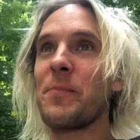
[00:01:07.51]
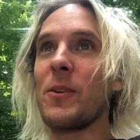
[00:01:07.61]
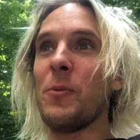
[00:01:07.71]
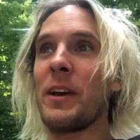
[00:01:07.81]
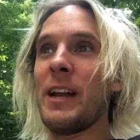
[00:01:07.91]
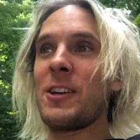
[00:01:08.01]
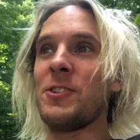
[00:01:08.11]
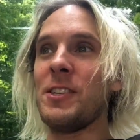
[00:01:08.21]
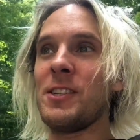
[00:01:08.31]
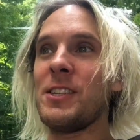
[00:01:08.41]
we can actually
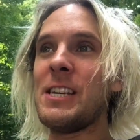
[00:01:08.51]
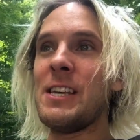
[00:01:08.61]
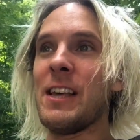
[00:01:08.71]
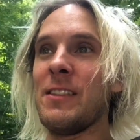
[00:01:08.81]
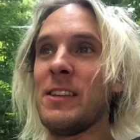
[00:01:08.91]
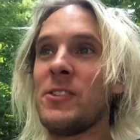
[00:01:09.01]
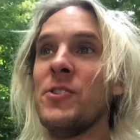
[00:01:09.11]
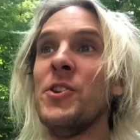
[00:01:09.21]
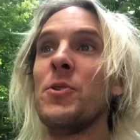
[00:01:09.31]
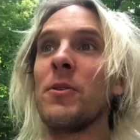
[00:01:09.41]
see that this
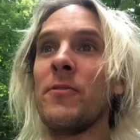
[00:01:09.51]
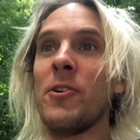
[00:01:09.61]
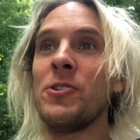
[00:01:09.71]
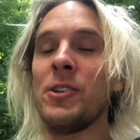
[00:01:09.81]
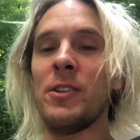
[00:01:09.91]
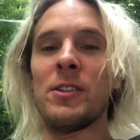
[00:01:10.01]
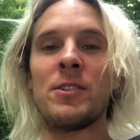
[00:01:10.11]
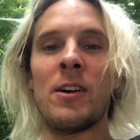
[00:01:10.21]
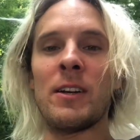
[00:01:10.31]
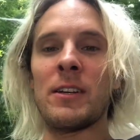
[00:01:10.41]
newer version, the
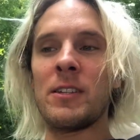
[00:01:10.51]
Sonic